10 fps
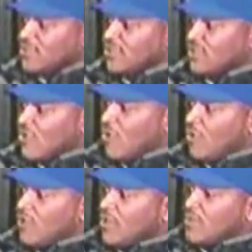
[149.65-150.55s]
in the
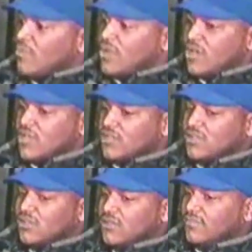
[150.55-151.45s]
song because
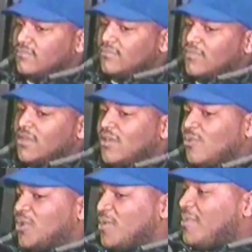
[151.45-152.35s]

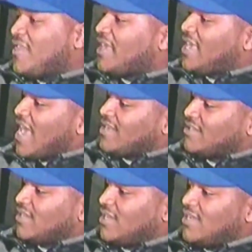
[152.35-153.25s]
when the mother cats
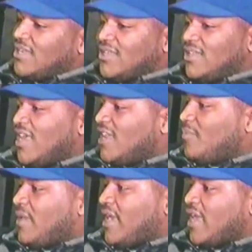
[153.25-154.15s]
did it, they
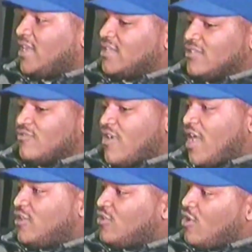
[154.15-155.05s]
didn't make any
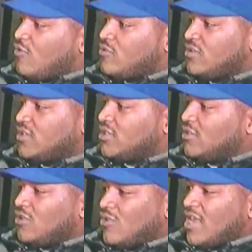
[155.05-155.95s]
direct, you know.
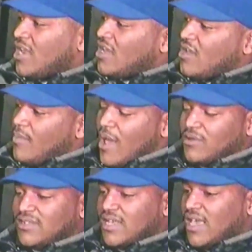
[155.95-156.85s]
You know, they didn't come out
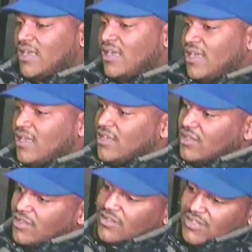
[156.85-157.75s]
and say,
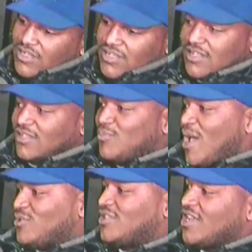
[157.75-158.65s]
this is
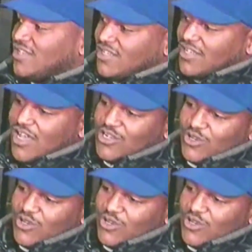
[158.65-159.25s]
about such and such,